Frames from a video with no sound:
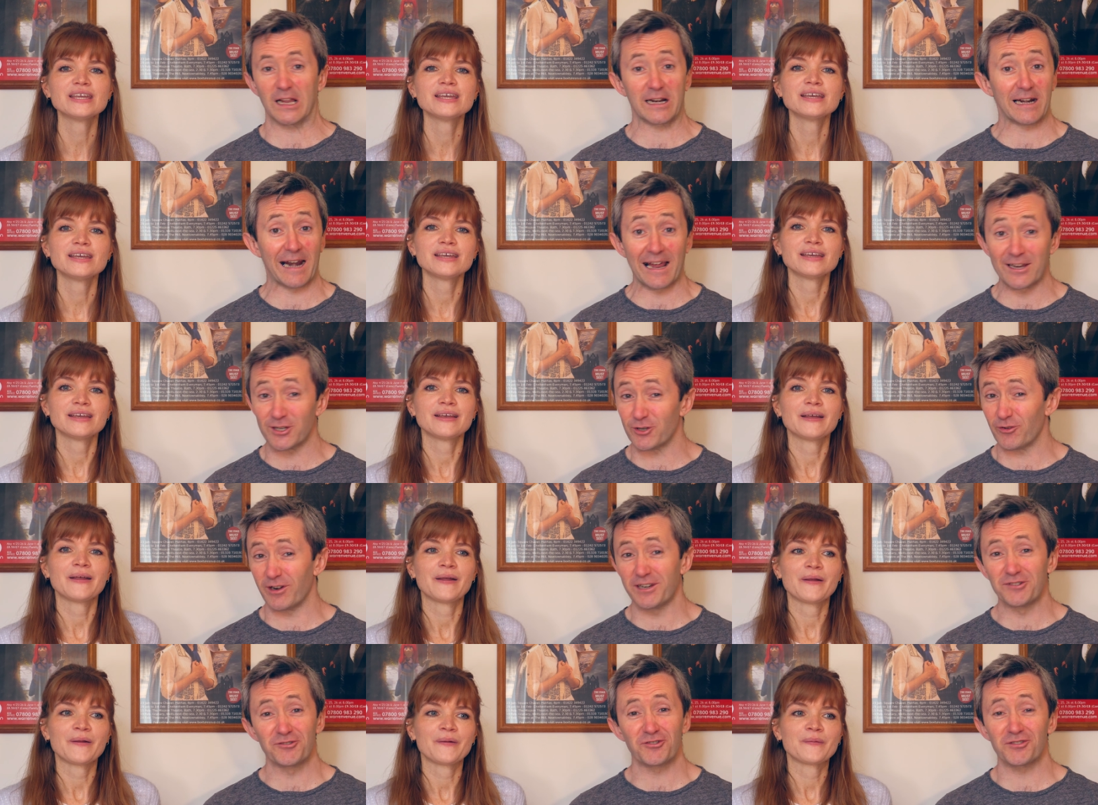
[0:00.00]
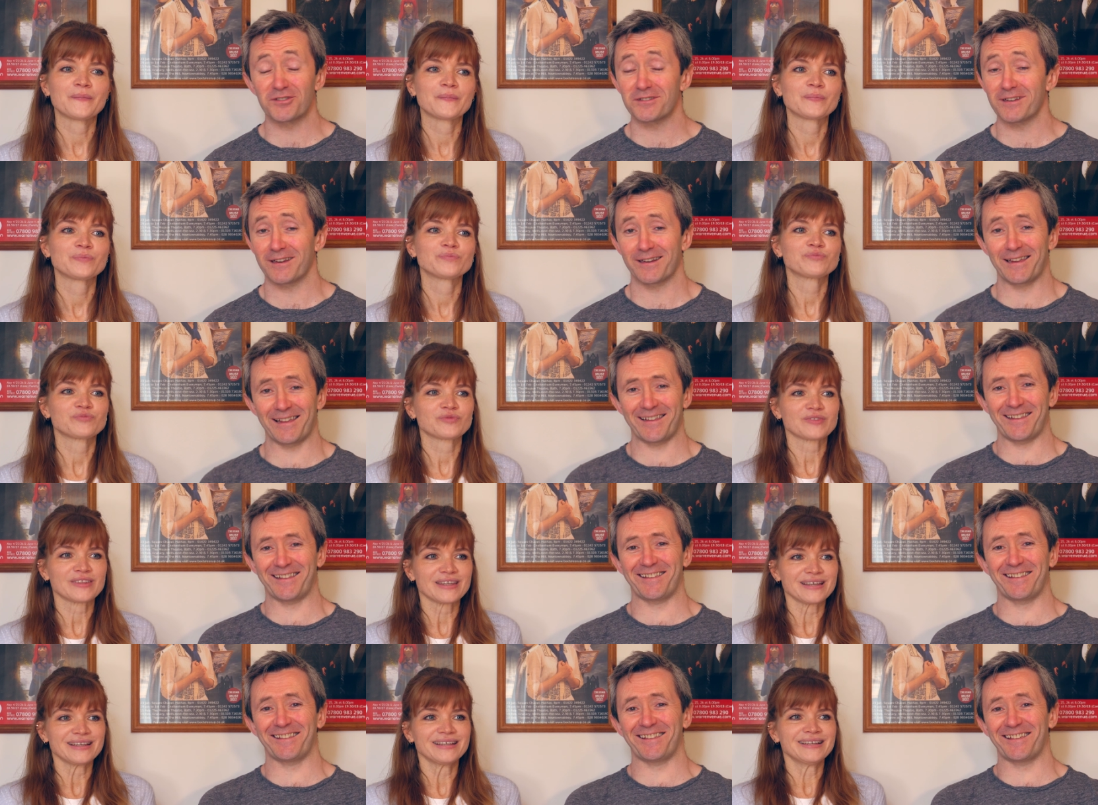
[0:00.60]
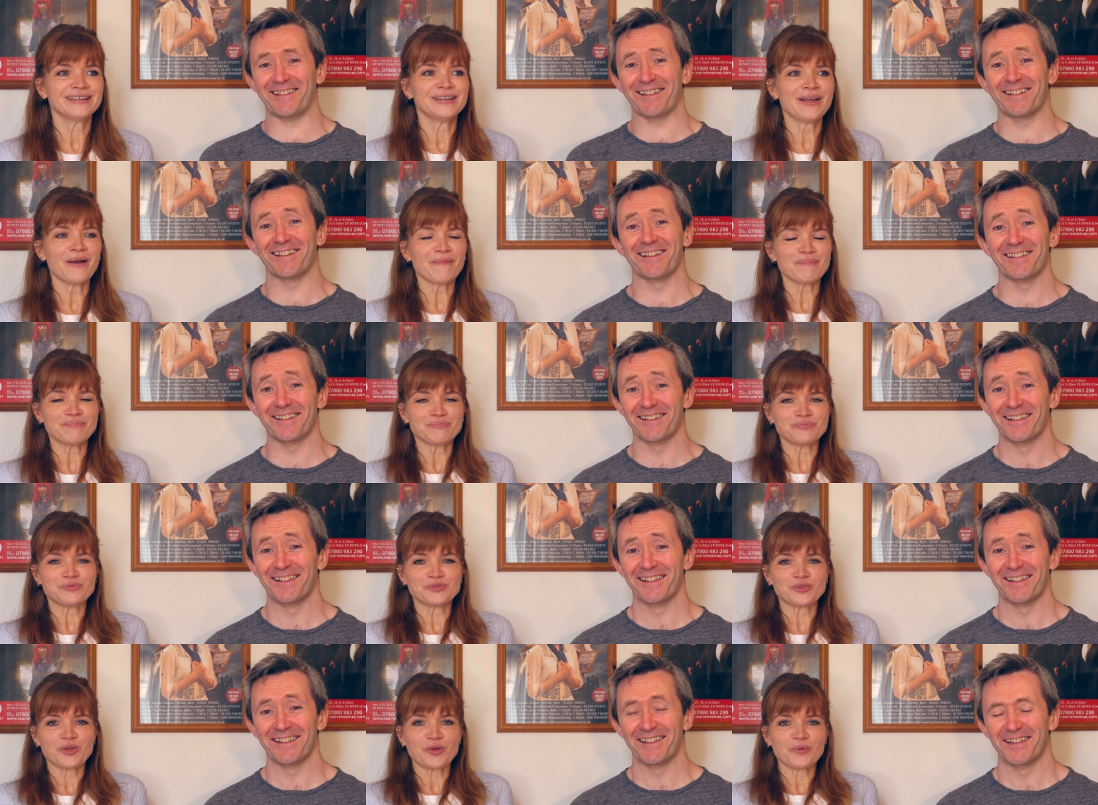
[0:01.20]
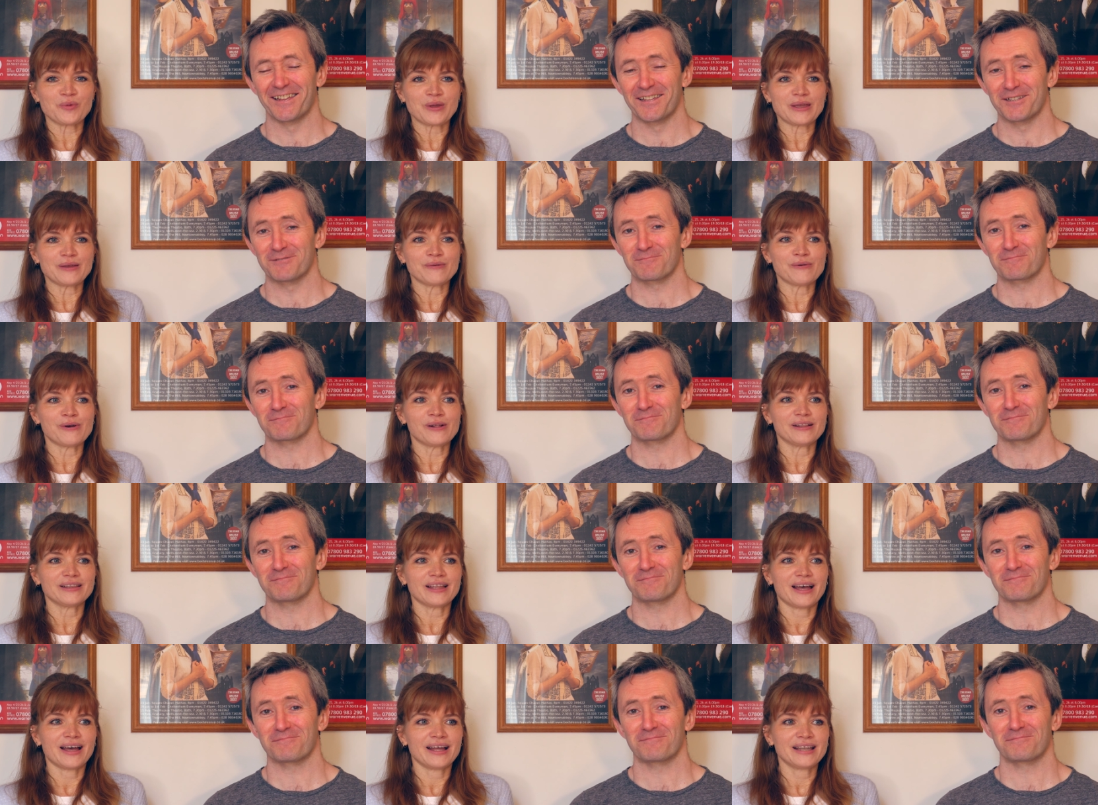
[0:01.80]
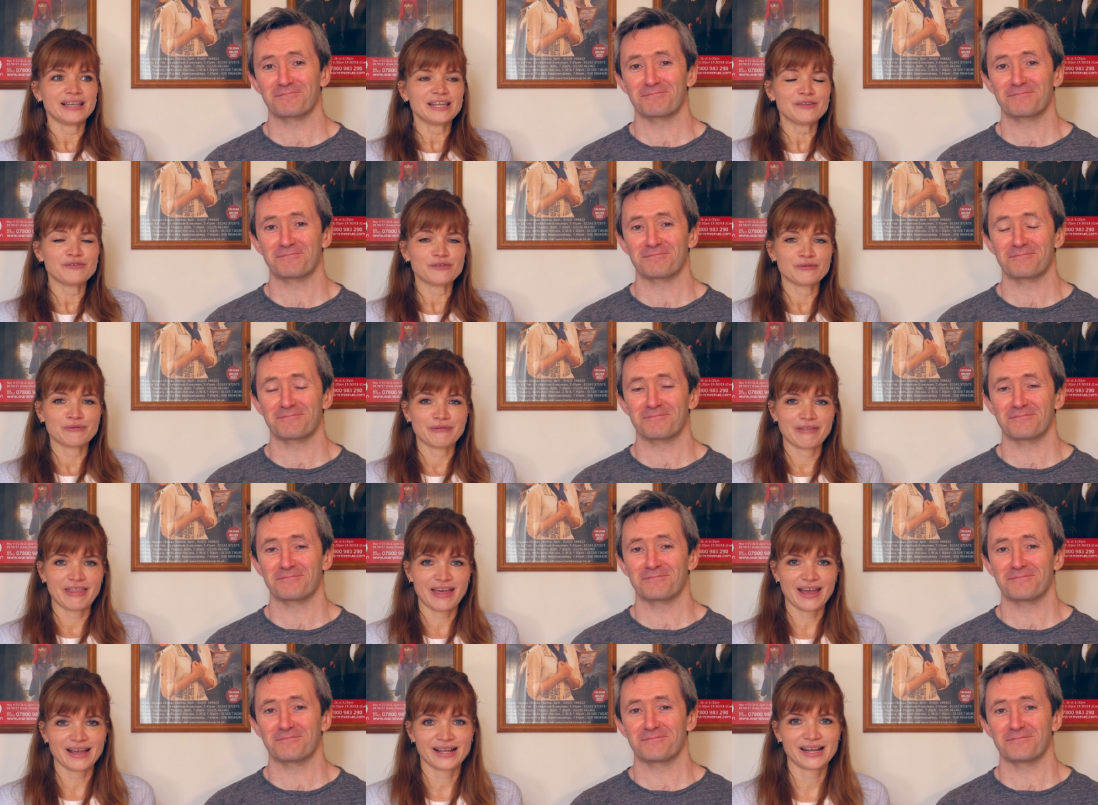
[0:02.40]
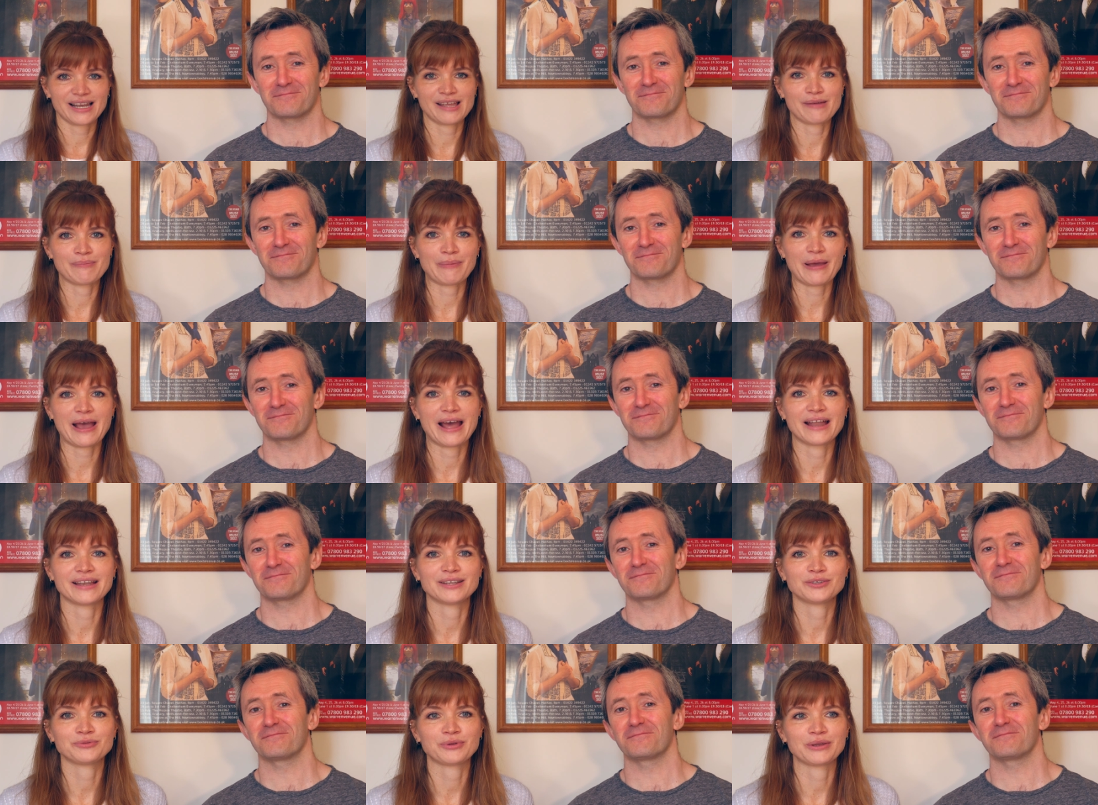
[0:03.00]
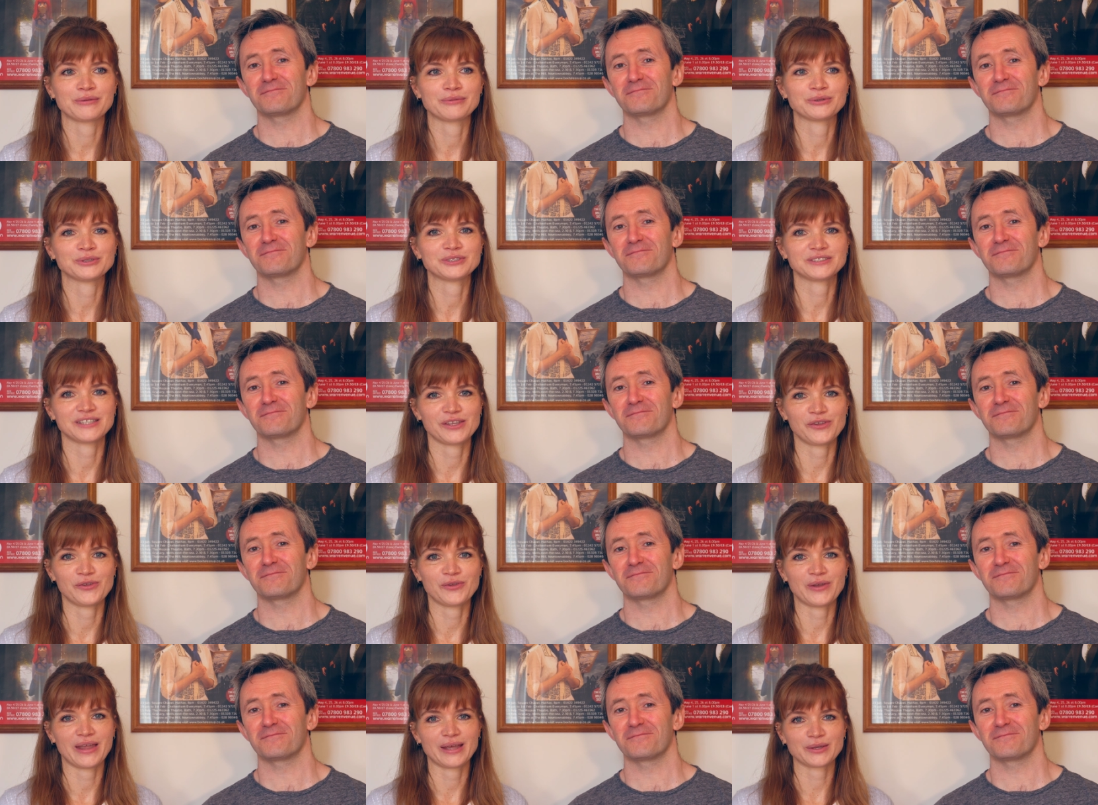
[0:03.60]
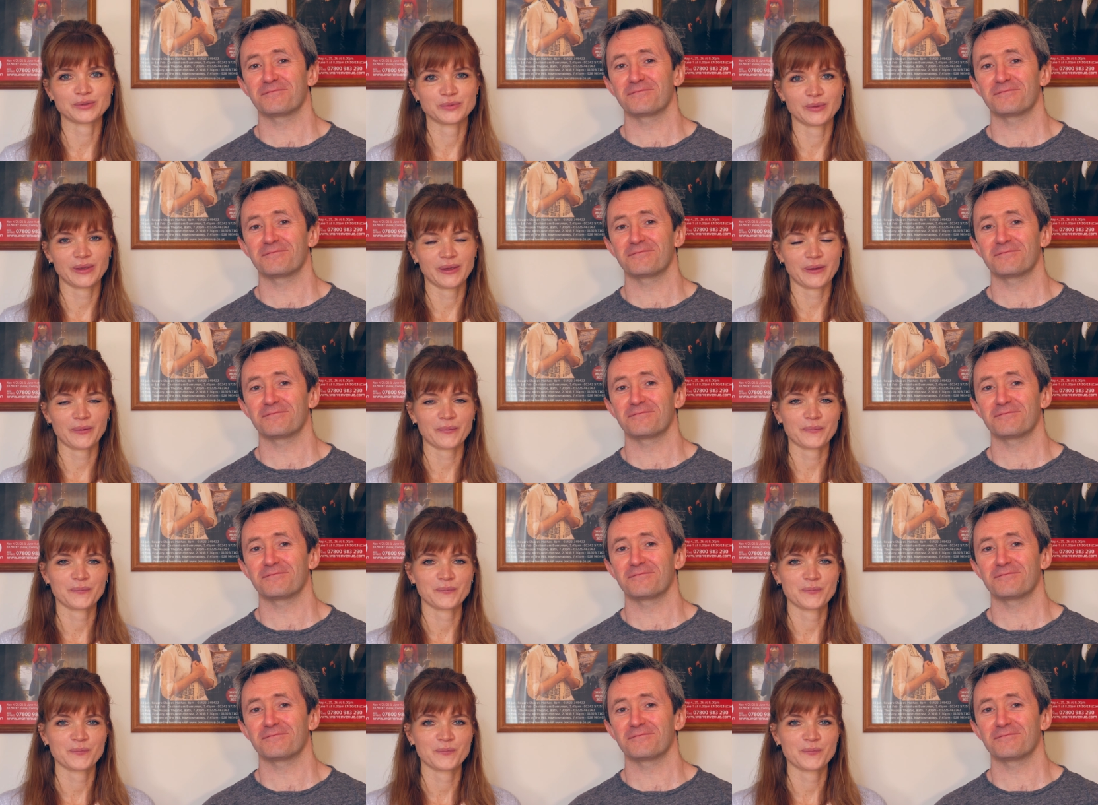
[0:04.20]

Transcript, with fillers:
Speaker 1: Glad you're interested.
Speaker 2: Yeah. So we will uh, leave you with that clip, and we will see you next week.